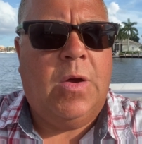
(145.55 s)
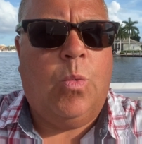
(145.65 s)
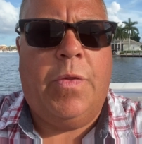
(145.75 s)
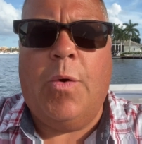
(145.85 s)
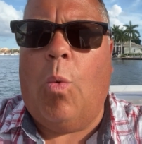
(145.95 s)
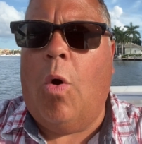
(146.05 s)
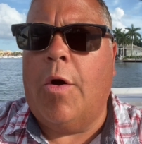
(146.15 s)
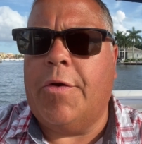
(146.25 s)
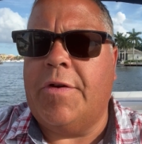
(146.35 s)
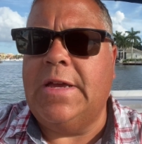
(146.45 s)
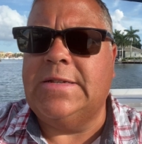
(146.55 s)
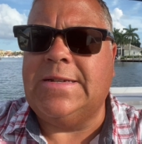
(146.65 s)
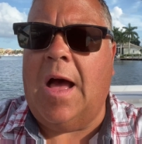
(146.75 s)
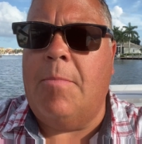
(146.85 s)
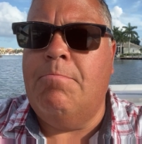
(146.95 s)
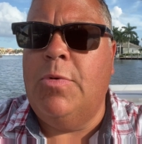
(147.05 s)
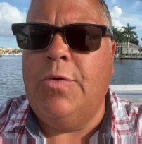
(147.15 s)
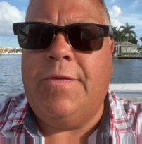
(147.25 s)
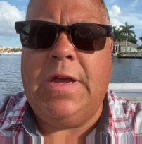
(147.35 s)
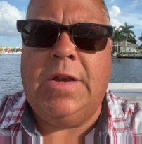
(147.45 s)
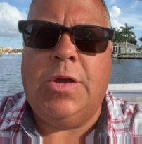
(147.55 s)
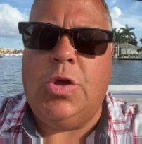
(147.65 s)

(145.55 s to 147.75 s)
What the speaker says: when the water is not moving,